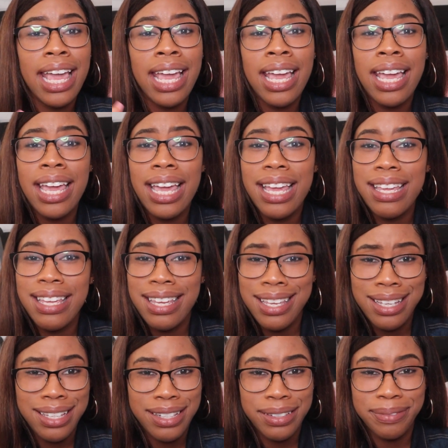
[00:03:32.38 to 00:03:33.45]
And
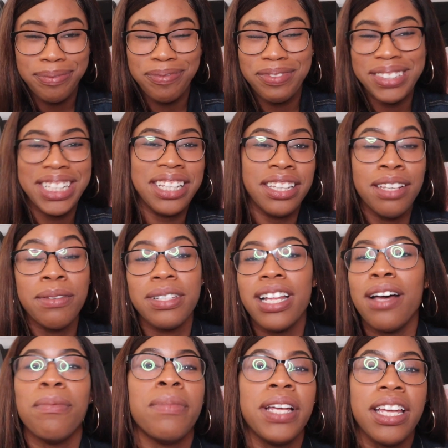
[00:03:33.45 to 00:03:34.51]
yeah, let me
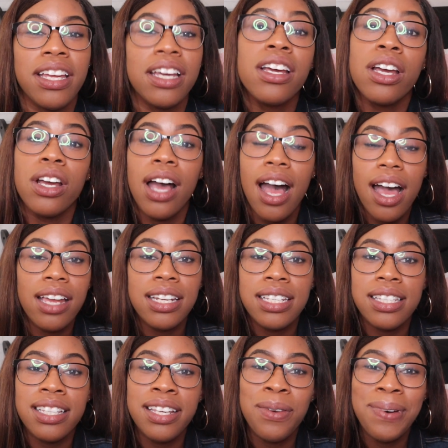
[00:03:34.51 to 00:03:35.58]
stop. But
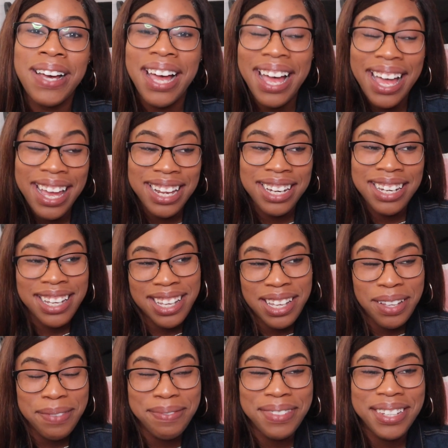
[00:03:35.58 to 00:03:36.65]
honestly, what I
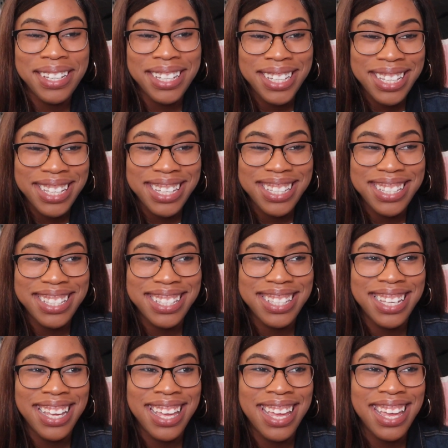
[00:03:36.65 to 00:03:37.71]
did, because